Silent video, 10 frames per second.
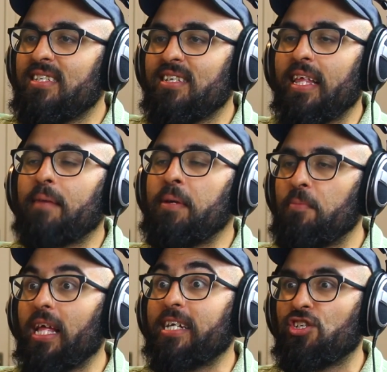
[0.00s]
like
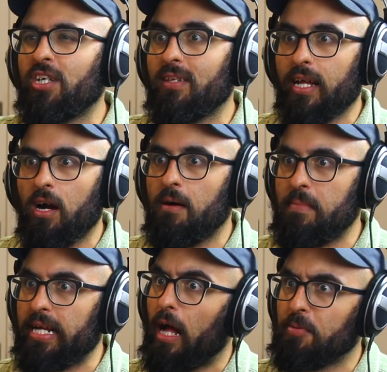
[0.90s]
people like to share, like, oh
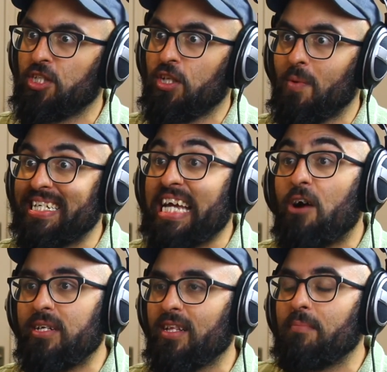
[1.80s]
man, Al Pacino went
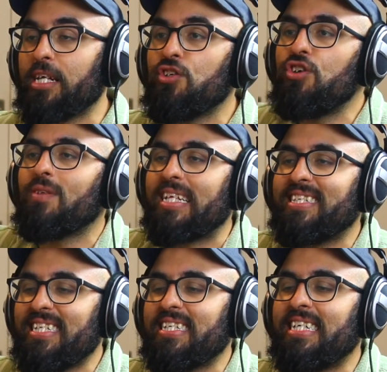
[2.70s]
downhill. I'm like, no, that
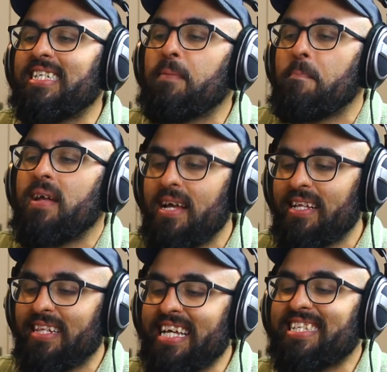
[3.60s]
scene,
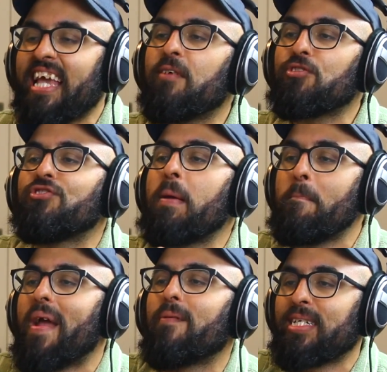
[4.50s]
his character's
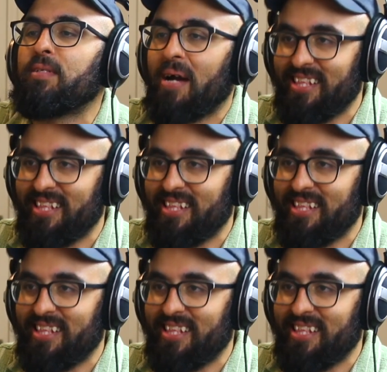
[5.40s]
embarrassed by